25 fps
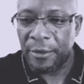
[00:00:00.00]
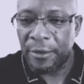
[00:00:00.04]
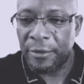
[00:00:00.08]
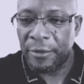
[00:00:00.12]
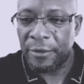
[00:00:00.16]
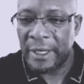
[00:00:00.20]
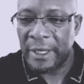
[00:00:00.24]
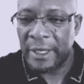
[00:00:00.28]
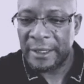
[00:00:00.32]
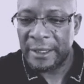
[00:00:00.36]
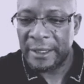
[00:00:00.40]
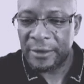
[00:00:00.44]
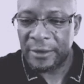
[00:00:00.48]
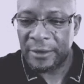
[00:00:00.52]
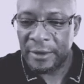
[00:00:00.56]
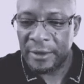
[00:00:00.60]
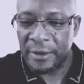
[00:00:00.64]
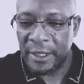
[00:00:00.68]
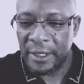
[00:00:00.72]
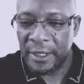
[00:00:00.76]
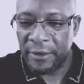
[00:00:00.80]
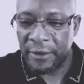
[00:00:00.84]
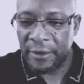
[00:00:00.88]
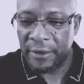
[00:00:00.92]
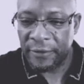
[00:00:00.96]
Right.
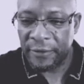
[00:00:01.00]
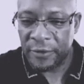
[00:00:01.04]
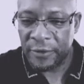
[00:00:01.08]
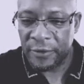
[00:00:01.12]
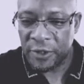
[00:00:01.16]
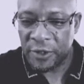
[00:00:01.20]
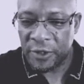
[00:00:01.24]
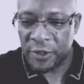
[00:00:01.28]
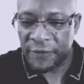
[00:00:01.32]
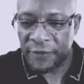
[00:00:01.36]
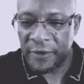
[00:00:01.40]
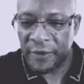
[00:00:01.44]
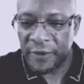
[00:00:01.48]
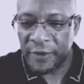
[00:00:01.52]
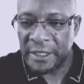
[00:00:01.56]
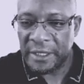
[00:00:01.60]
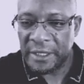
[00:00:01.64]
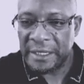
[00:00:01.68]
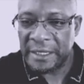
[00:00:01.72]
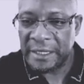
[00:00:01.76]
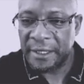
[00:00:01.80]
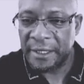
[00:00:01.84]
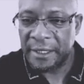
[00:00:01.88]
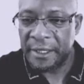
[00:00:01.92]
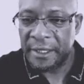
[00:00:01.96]
Just
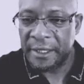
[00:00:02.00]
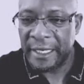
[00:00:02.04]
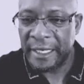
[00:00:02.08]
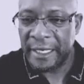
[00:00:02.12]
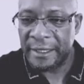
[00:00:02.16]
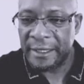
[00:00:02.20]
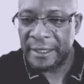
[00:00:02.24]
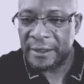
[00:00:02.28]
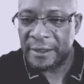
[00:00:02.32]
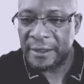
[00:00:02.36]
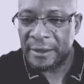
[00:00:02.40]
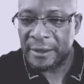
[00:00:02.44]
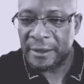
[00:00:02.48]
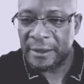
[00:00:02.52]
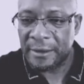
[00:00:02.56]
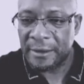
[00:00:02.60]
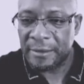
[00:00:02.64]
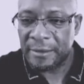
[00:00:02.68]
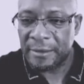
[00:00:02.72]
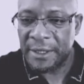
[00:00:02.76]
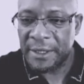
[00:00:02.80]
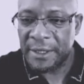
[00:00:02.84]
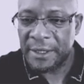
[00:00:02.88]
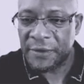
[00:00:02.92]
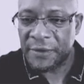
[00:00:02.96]
firstly, the knight.
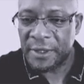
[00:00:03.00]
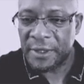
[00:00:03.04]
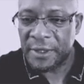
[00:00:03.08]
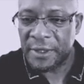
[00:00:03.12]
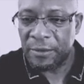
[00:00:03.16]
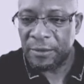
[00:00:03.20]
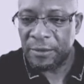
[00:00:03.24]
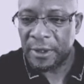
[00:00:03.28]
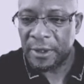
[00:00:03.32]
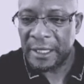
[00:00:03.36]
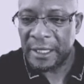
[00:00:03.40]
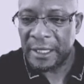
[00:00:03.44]
Let's see what